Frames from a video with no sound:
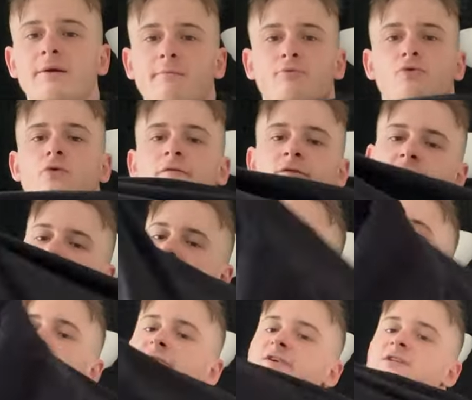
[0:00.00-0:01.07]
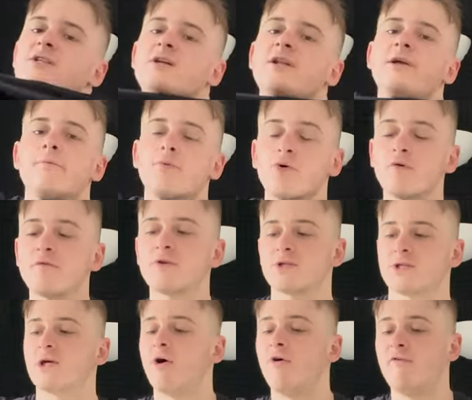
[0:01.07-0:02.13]
improving yourself, physically improving
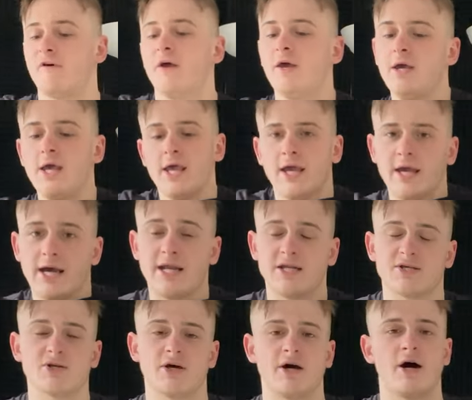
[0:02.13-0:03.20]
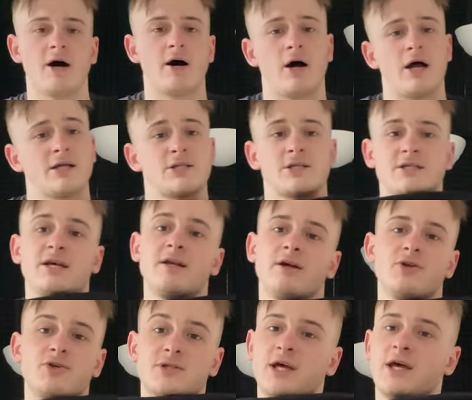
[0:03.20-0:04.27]
yourself. And it's like, as I said, I
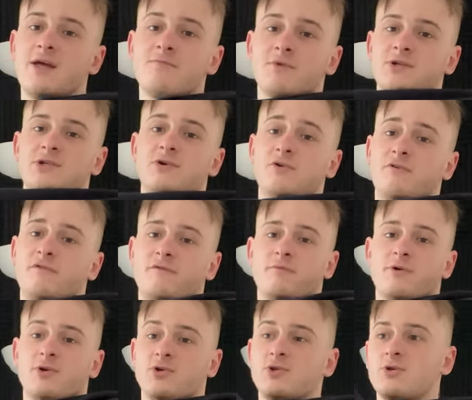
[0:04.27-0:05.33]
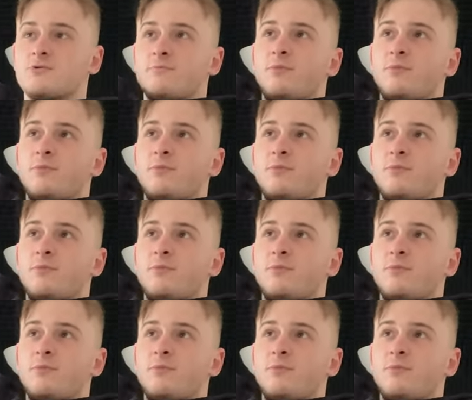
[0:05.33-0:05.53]
used to hate myself because I was